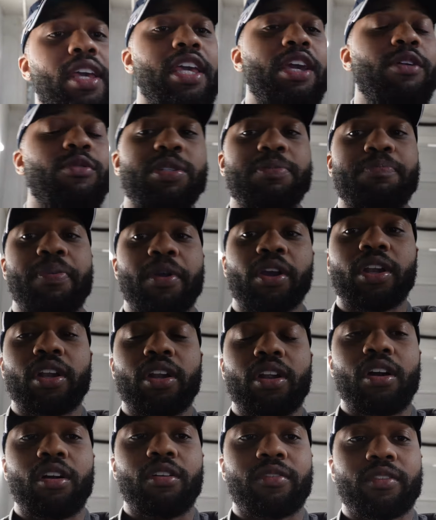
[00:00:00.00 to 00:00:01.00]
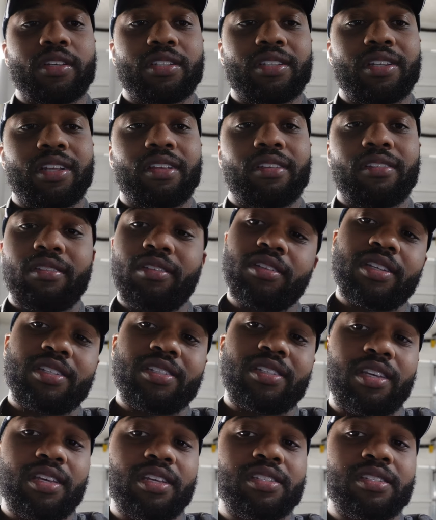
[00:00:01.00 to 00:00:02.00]
it was burning off because that you know it's
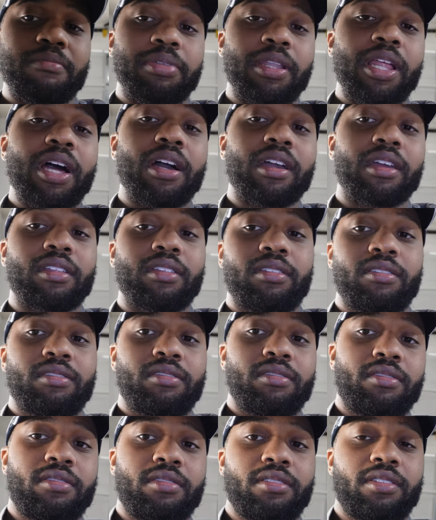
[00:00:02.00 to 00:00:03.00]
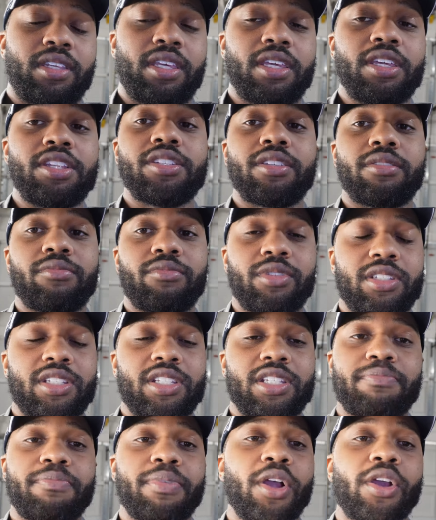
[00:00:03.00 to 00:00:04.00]
the, it's the block. The engine was
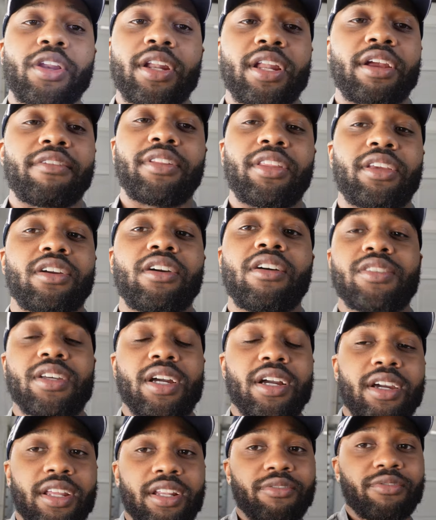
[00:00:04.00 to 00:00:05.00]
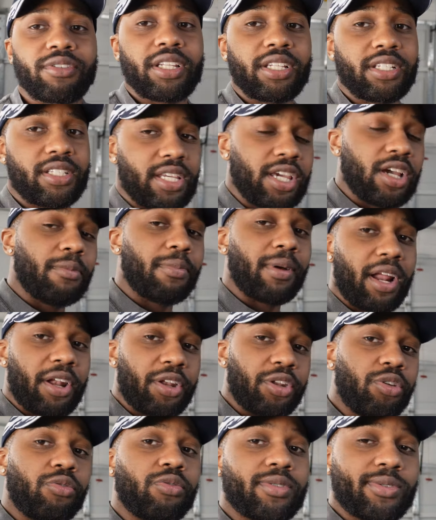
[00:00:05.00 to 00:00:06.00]
just burning everything off, so I couldn't really tell, but I
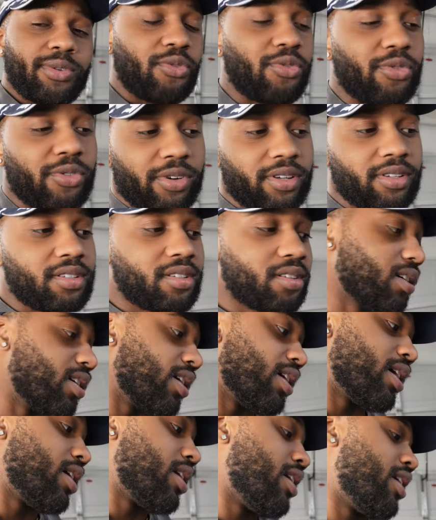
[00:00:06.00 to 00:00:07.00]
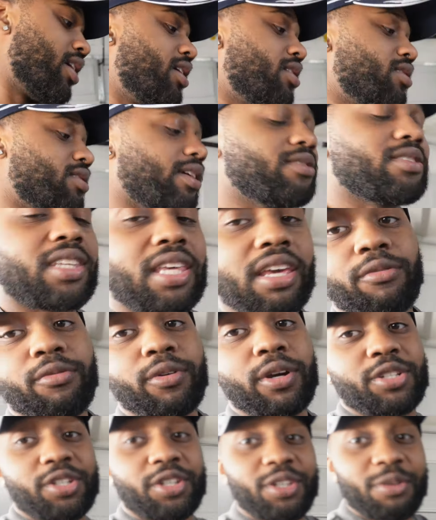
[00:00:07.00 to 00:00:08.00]
knew it was orange. That was a
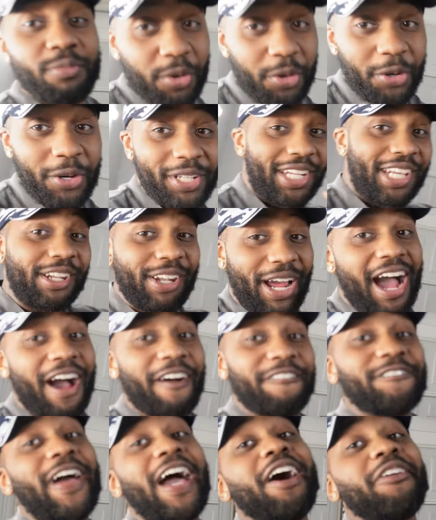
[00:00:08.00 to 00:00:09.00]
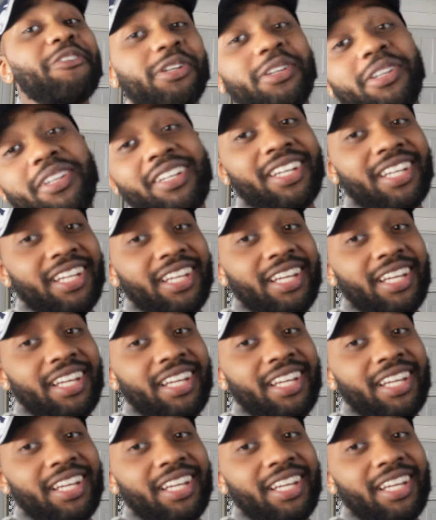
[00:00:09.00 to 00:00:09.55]
giveaway. So your boy did. I found it.